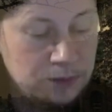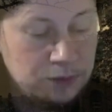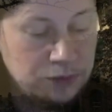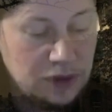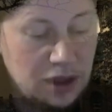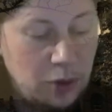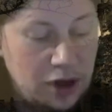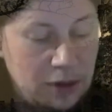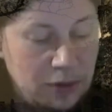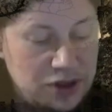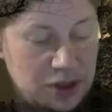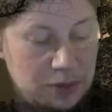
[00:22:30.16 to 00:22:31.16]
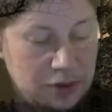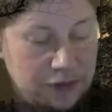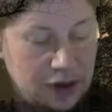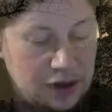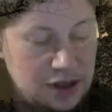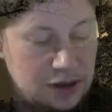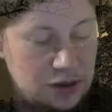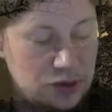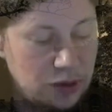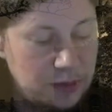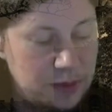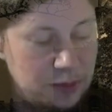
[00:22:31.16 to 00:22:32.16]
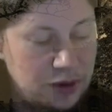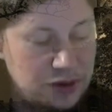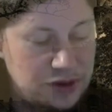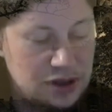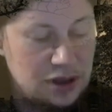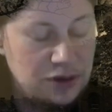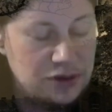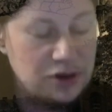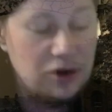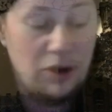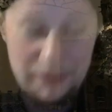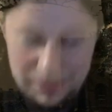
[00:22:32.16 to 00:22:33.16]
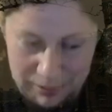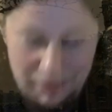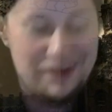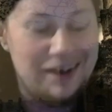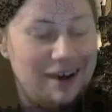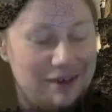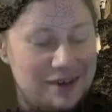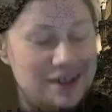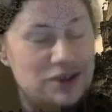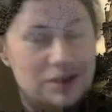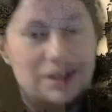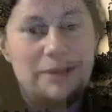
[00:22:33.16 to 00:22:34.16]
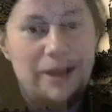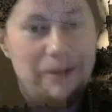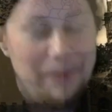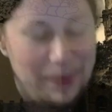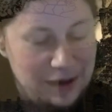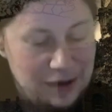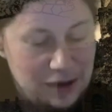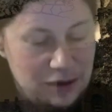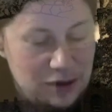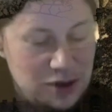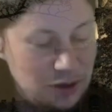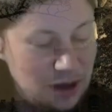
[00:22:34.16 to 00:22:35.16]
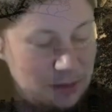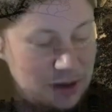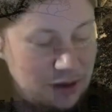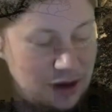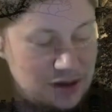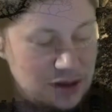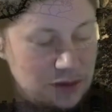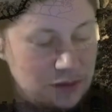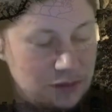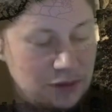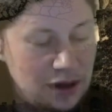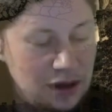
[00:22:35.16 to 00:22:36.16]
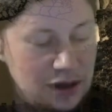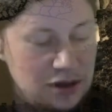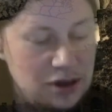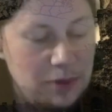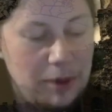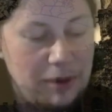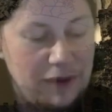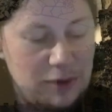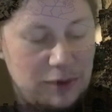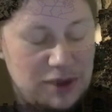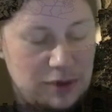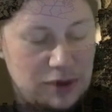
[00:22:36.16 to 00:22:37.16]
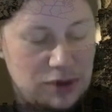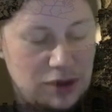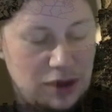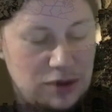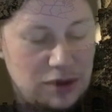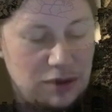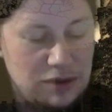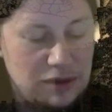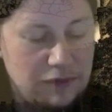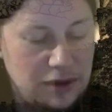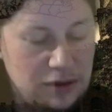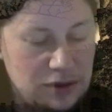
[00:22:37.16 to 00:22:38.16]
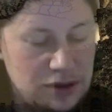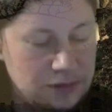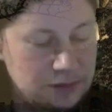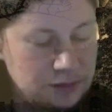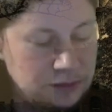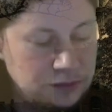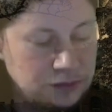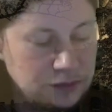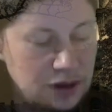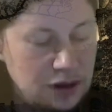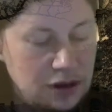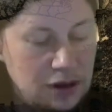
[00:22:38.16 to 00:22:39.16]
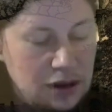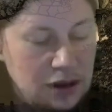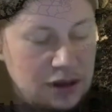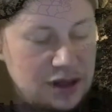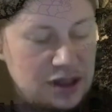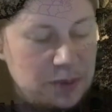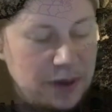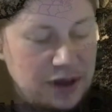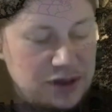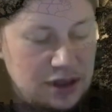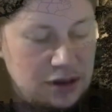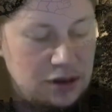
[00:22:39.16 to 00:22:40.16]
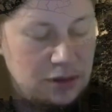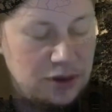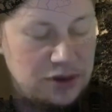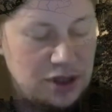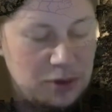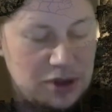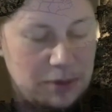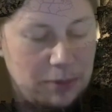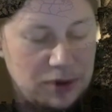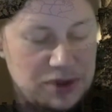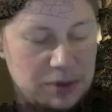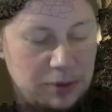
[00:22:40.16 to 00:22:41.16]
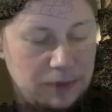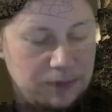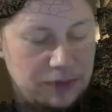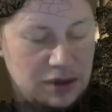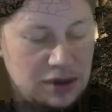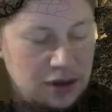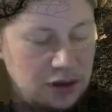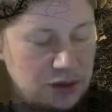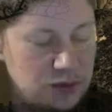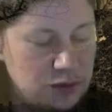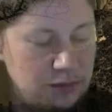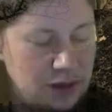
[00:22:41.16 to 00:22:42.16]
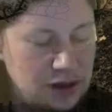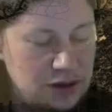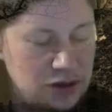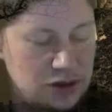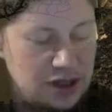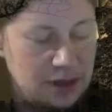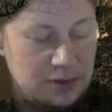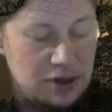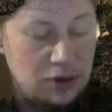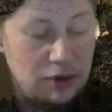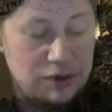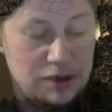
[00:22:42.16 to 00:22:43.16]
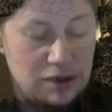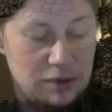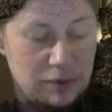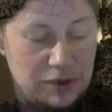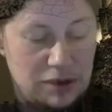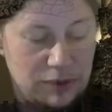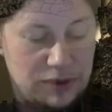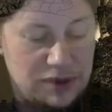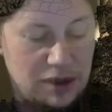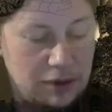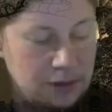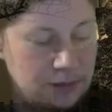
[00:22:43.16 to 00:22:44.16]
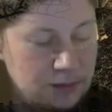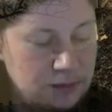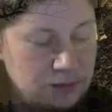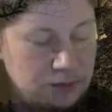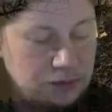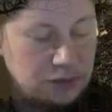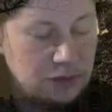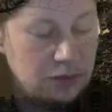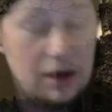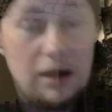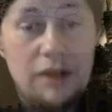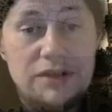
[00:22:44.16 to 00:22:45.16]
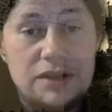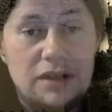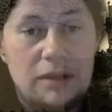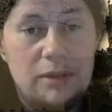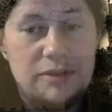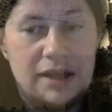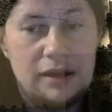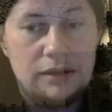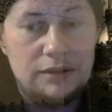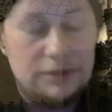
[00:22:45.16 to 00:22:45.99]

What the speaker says: And when a muttered profanity at a dropped brush disclosed a common American heritage, there we go, the two émigrés had rallied at a pub afterwards to exchange news and views. Lisette's bed-sitting in the museum was impossible, and Danielle's roommate had just skipped to the continent with 2 months owing. By closing time it was settled.